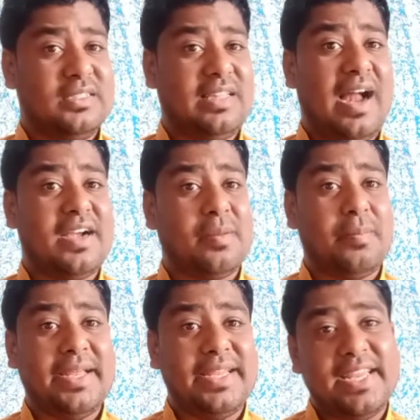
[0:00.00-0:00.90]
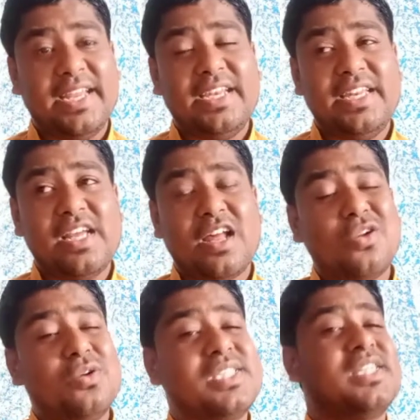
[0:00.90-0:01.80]
that by gaining or
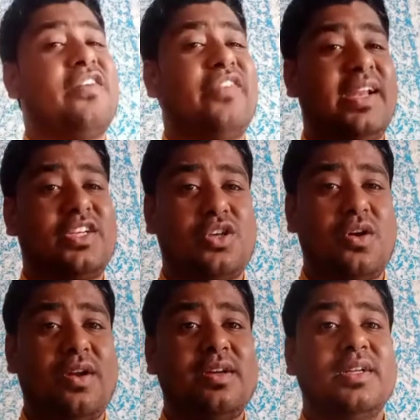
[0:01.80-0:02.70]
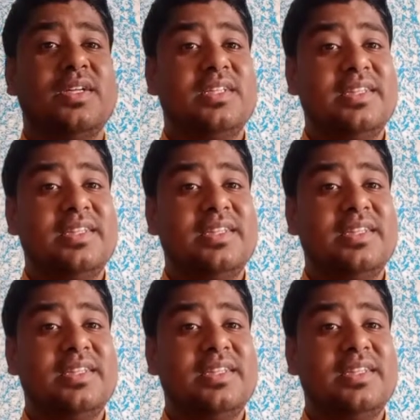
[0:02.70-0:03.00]
losing of electron,